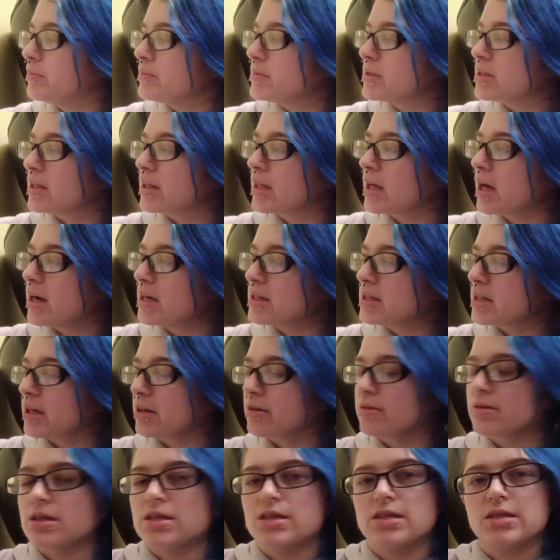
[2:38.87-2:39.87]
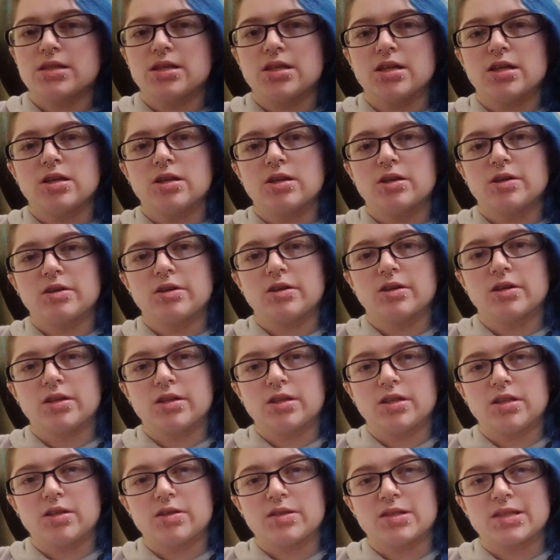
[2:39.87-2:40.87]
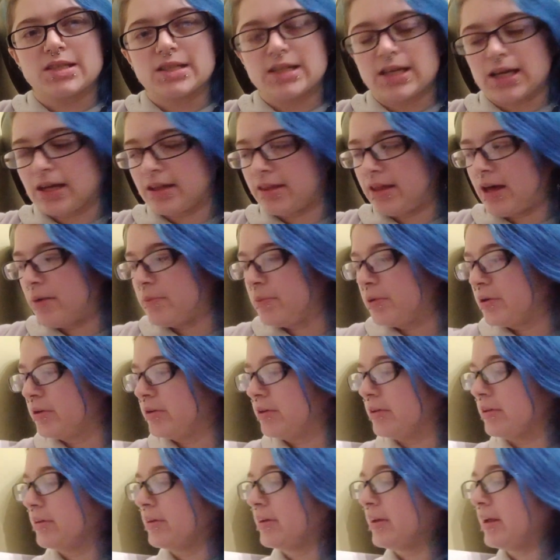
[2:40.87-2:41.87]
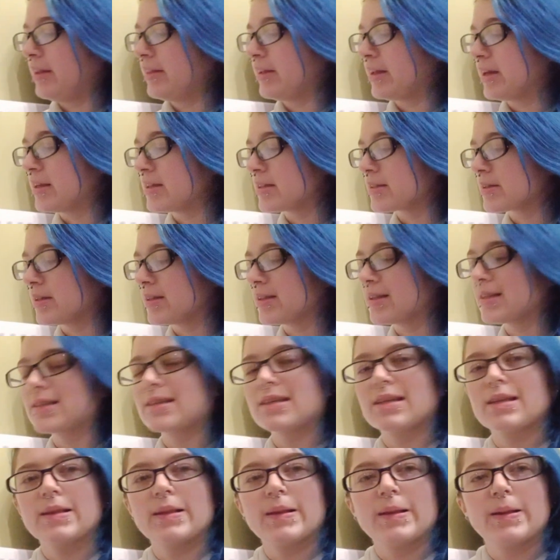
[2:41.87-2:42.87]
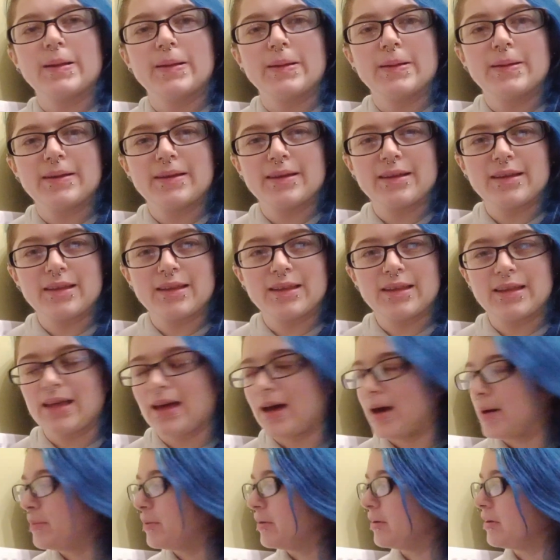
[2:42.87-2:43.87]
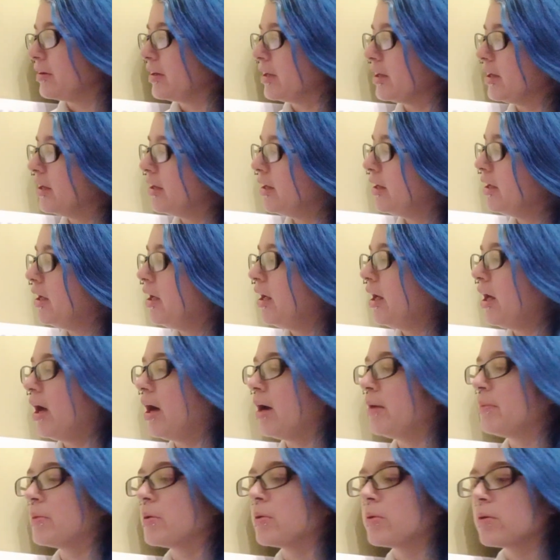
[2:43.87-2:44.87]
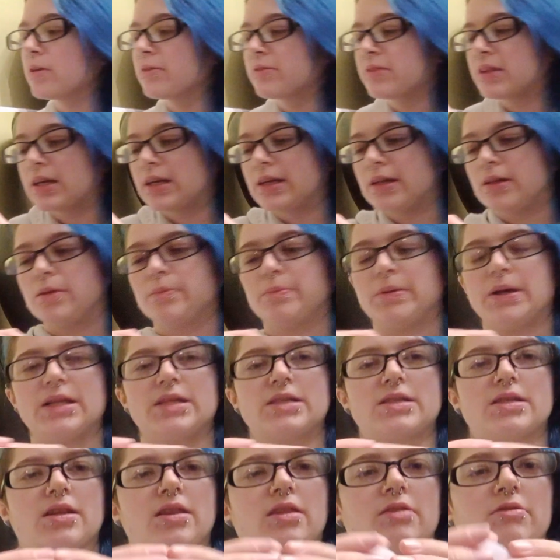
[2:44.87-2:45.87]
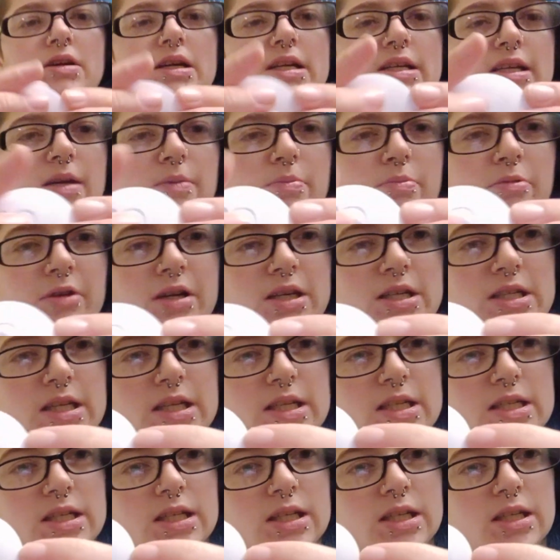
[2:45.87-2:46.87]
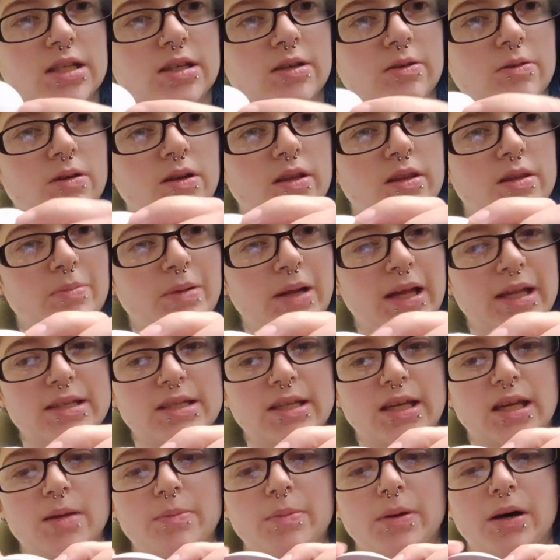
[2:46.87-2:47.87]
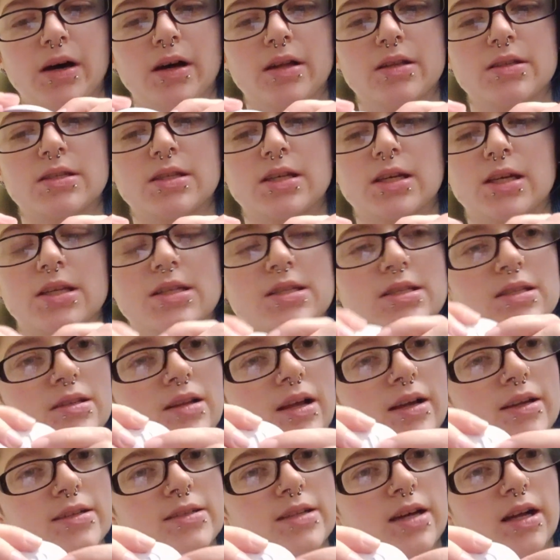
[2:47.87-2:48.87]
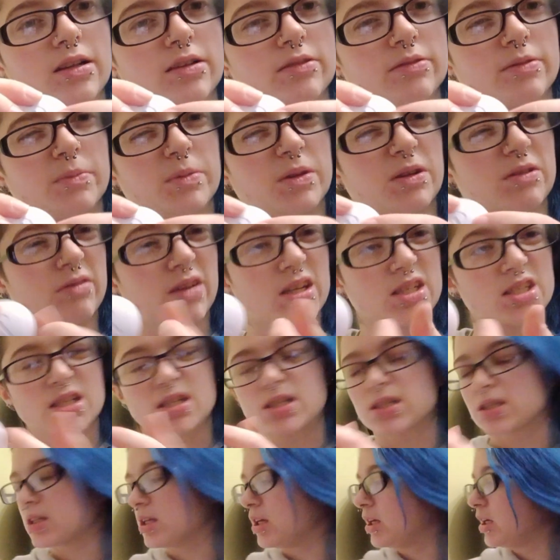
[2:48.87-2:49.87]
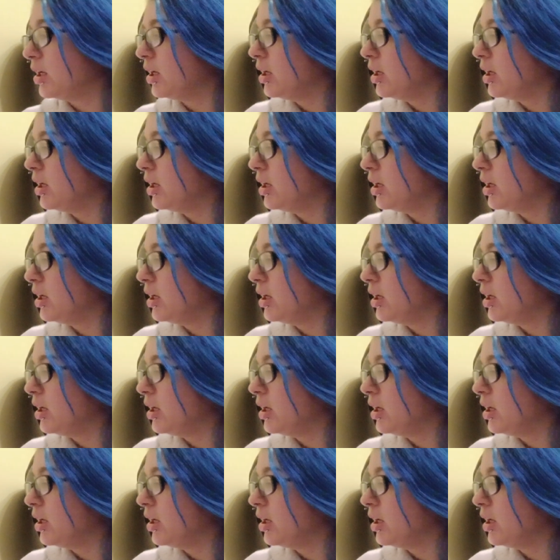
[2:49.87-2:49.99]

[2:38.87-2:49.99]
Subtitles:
So the idea is you stick that one on, and then it's got this little cap on it. All of the little bits are 3D printed, all of the plasticky parts. You can like tell from the ridges,